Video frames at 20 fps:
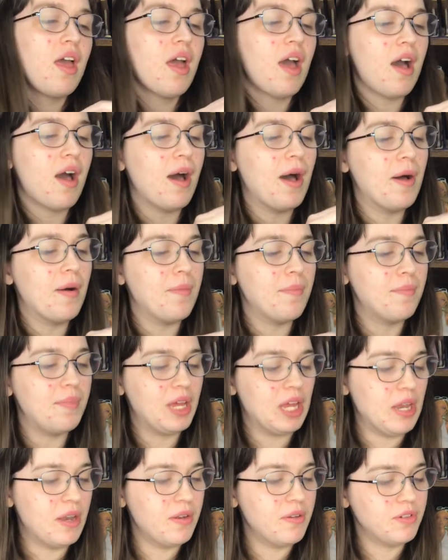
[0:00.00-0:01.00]
Um,
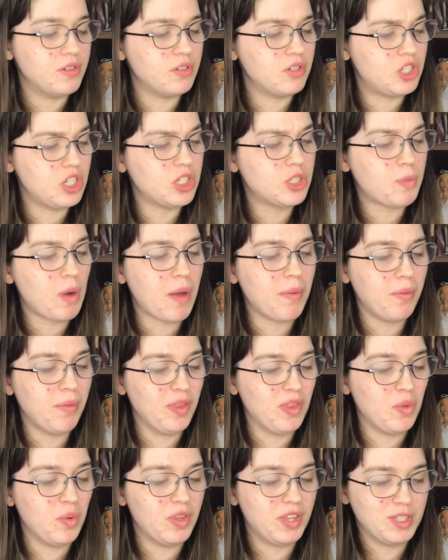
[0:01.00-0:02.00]
but she's probably
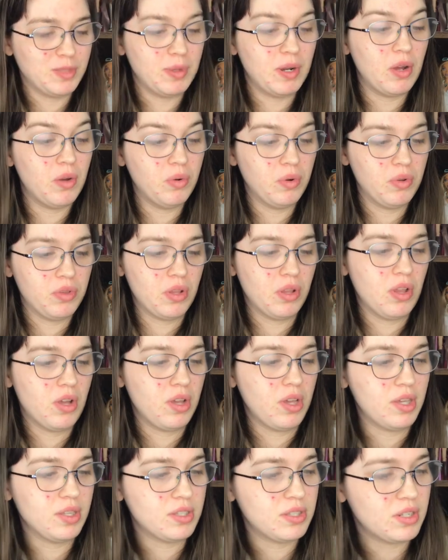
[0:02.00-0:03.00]
the one that's been owned the
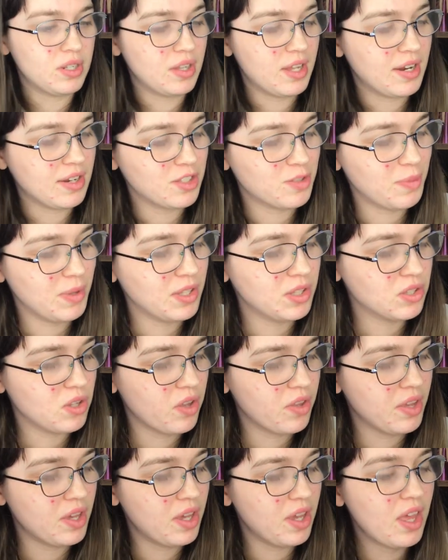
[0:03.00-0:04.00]
longest, and that explains all
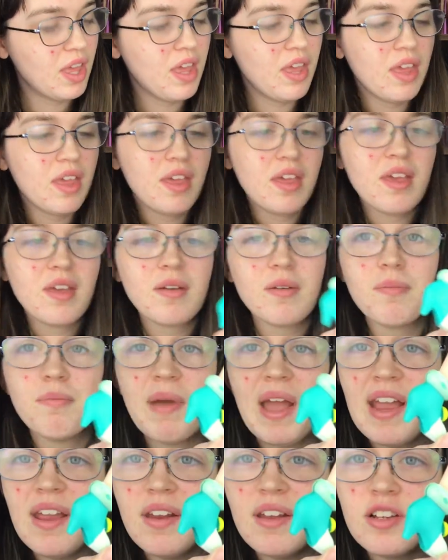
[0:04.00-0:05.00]
the
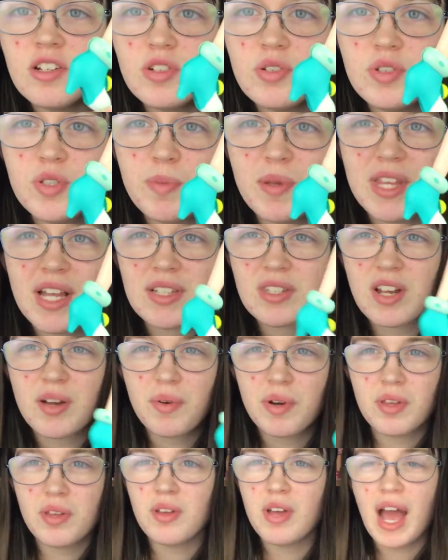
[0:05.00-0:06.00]
paint issues, but that's not one
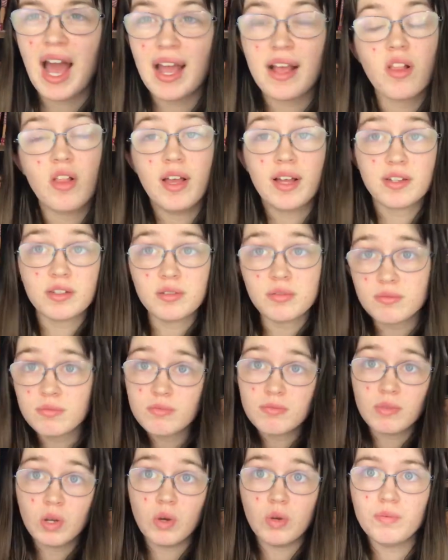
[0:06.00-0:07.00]
of the, I collect
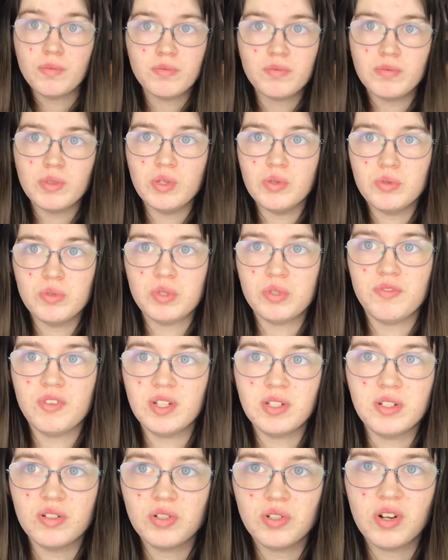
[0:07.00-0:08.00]
used
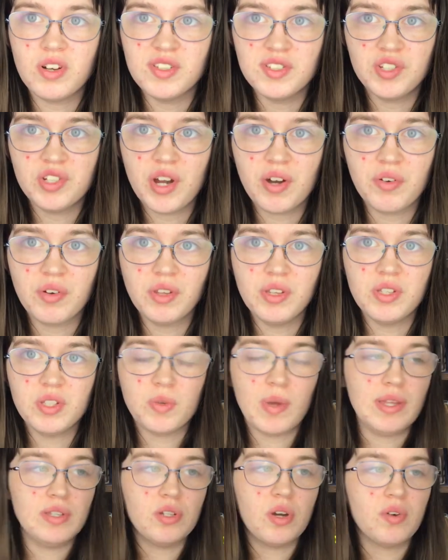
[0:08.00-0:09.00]
vintage dolls generally, so
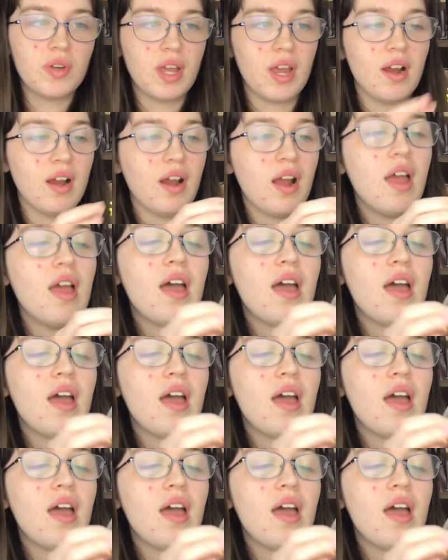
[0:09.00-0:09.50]
I don't care.